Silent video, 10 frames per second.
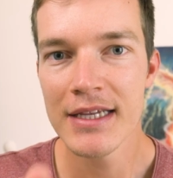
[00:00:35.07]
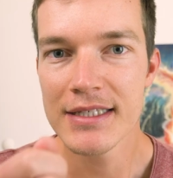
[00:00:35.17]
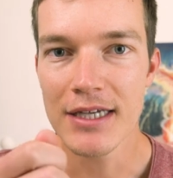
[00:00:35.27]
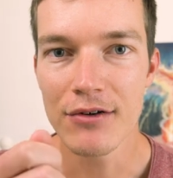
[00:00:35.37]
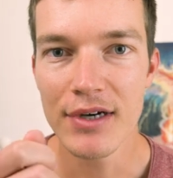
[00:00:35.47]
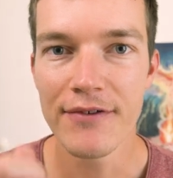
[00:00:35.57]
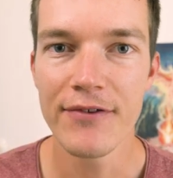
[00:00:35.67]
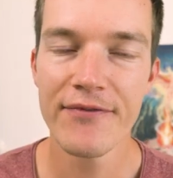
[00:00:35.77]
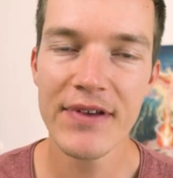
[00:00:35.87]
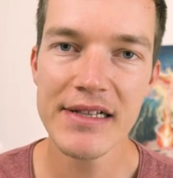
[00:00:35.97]
So if
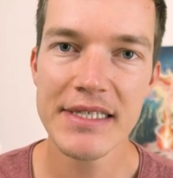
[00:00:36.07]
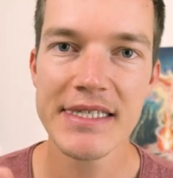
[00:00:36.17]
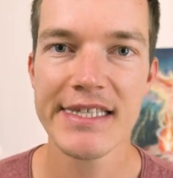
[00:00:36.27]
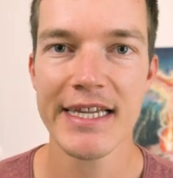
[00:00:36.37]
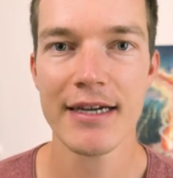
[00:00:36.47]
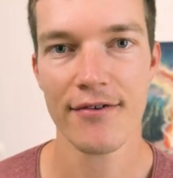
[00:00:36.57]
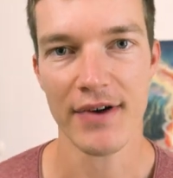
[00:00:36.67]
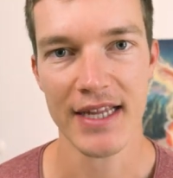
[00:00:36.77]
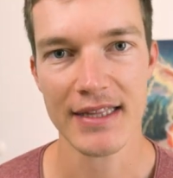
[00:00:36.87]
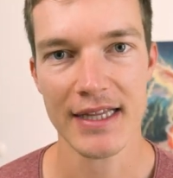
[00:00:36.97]
you feel stuck
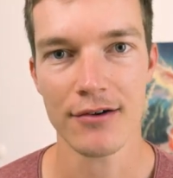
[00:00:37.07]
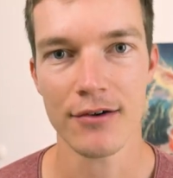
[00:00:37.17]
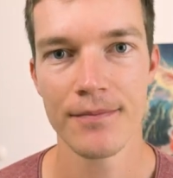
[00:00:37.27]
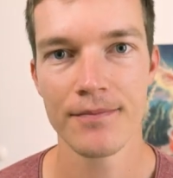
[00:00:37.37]
right now,